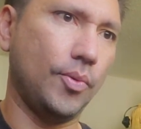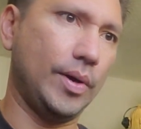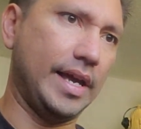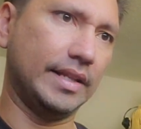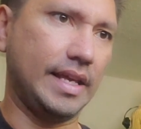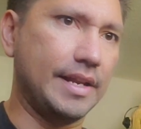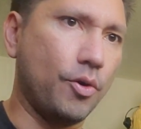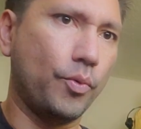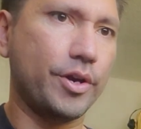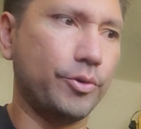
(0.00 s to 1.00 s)
in
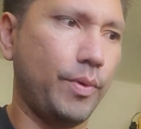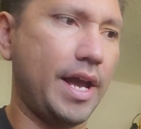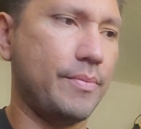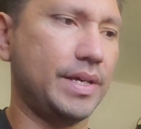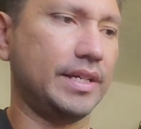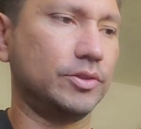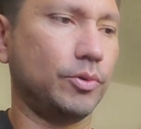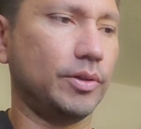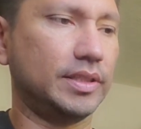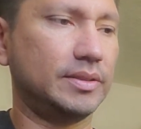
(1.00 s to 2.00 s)
a weird way, because
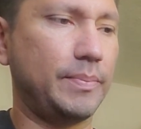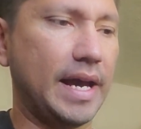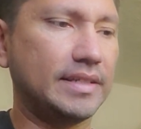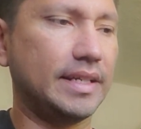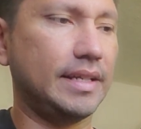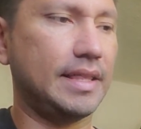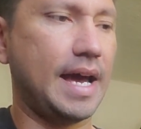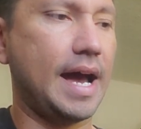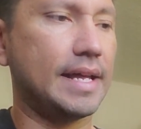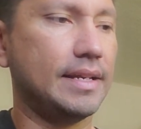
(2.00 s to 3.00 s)
we're expecting
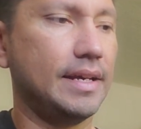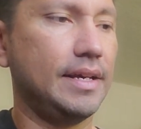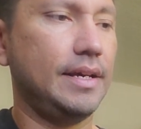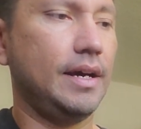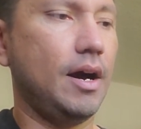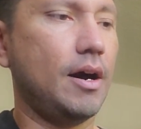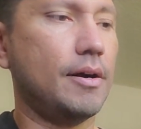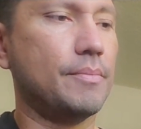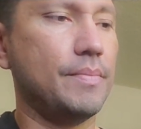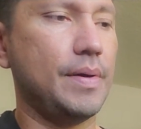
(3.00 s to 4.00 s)
that
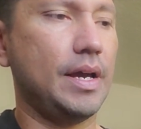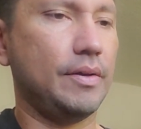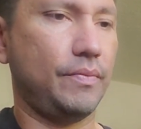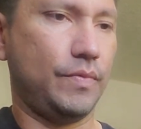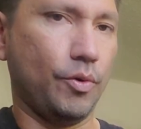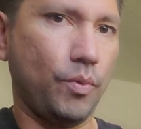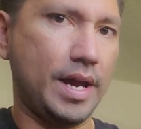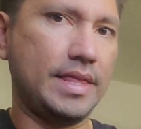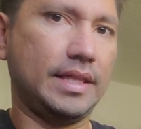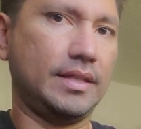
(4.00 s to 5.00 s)
the
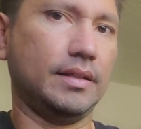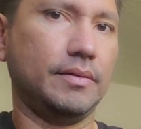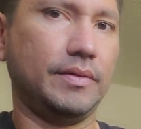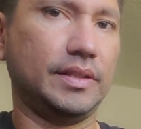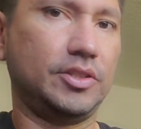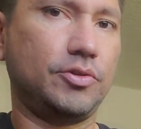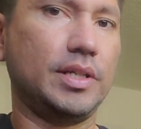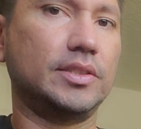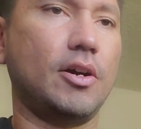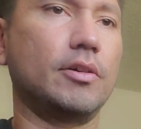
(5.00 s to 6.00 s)
way that the
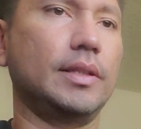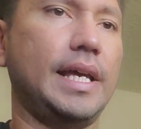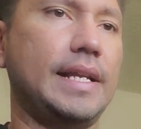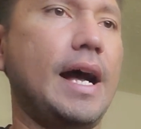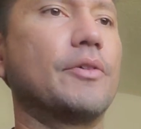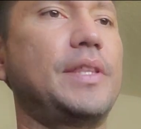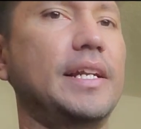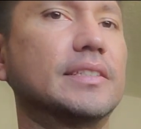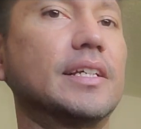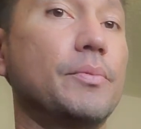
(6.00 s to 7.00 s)
strings are laid out,
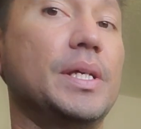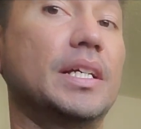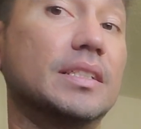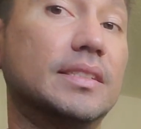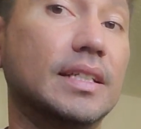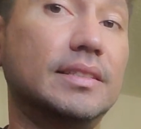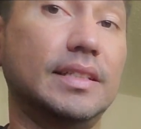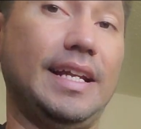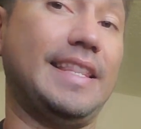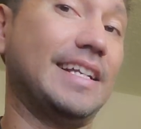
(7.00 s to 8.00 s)
that it's going to be
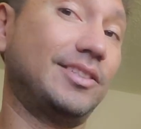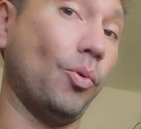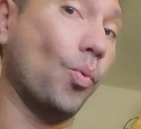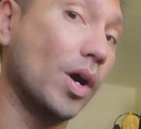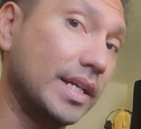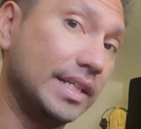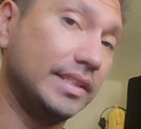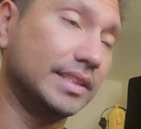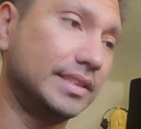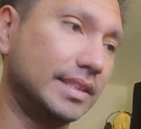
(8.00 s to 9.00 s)
consistent. And that's the one
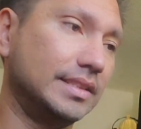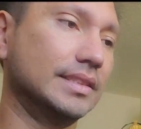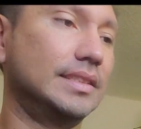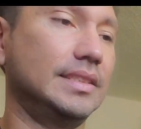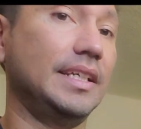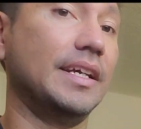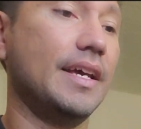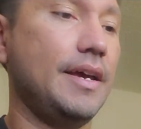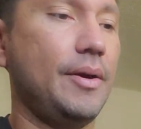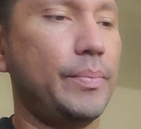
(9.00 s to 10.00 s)
inconsistency.
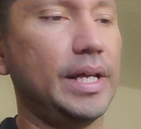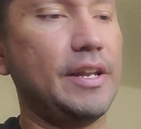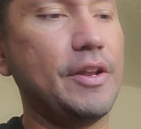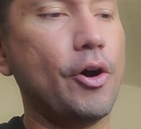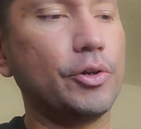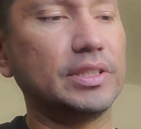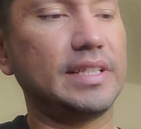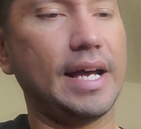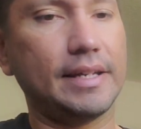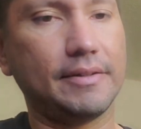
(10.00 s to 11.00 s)
But you notice
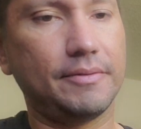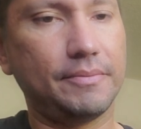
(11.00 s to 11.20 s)
that